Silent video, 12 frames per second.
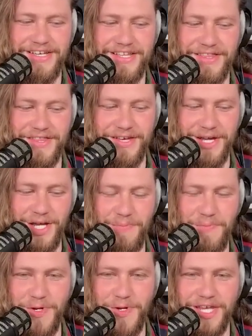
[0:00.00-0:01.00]
the
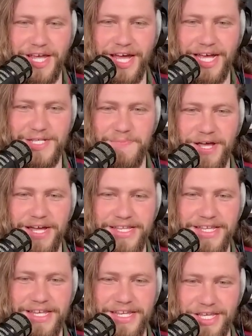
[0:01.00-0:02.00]
community aspect
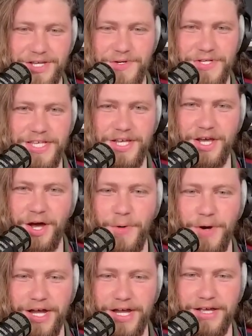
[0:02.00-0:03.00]
in EUC
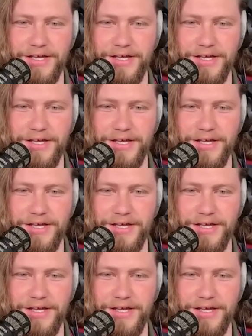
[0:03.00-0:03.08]
going?